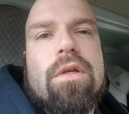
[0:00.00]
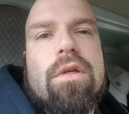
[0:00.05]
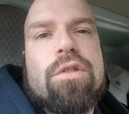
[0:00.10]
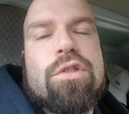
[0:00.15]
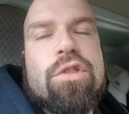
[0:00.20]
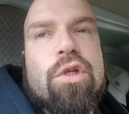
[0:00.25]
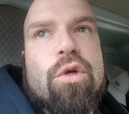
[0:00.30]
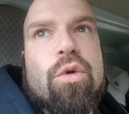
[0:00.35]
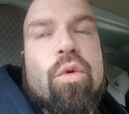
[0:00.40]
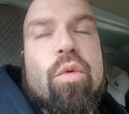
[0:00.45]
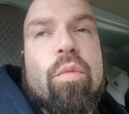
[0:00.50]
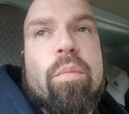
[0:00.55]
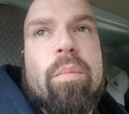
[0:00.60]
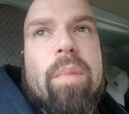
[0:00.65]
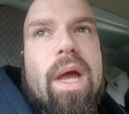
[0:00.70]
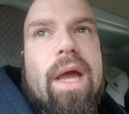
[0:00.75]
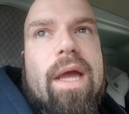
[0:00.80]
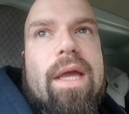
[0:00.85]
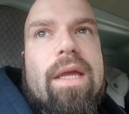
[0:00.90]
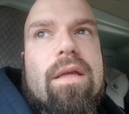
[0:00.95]
So
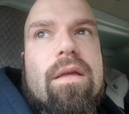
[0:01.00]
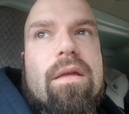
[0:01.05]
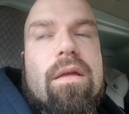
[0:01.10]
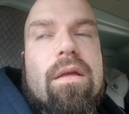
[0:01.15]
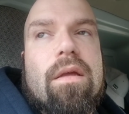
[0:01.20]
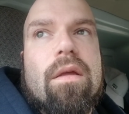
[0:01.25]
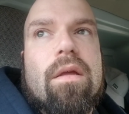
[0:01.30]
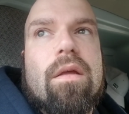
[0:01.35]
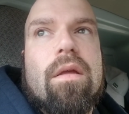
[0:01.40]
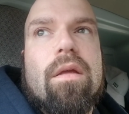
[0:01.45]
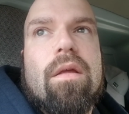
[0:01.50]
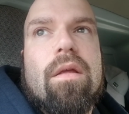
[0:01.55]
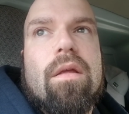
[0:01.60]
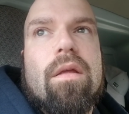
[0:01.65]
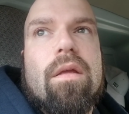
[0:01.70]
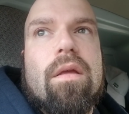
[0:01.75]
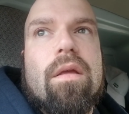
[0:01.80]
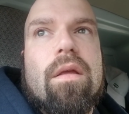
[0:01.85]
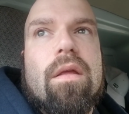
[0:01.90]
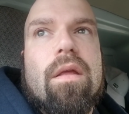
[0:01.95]
by
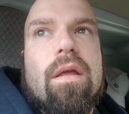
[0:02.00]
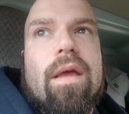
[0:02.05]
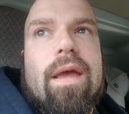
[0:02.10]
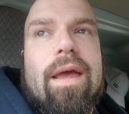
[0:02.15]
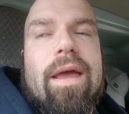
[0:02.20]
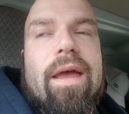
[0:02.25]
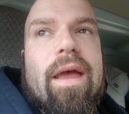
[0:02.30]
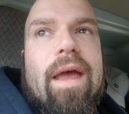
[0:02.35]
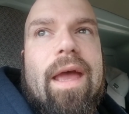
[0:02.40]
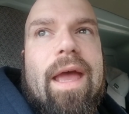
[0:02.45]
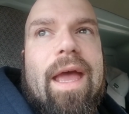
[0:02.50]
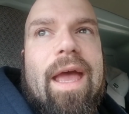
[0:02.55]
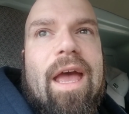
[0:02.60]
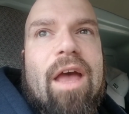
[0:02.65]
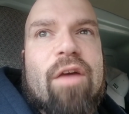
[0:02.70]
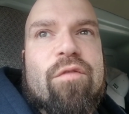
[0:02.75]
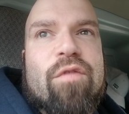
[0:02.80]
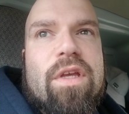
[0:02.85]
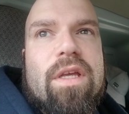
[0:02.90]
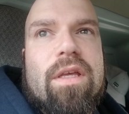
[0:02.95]

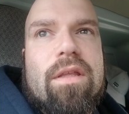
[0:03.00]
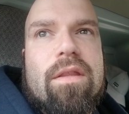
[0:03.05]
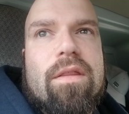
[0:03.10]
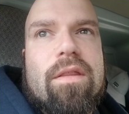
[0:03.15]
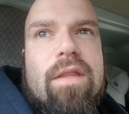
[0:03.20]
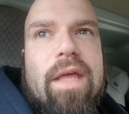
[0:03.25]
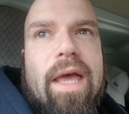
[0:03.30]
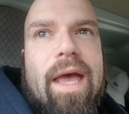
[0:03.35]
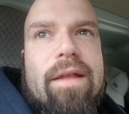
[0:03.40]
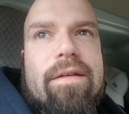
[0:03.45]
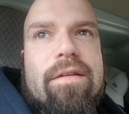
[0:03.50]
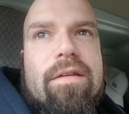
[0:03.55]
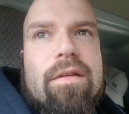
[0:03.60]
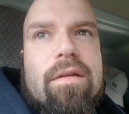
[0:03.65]
having that,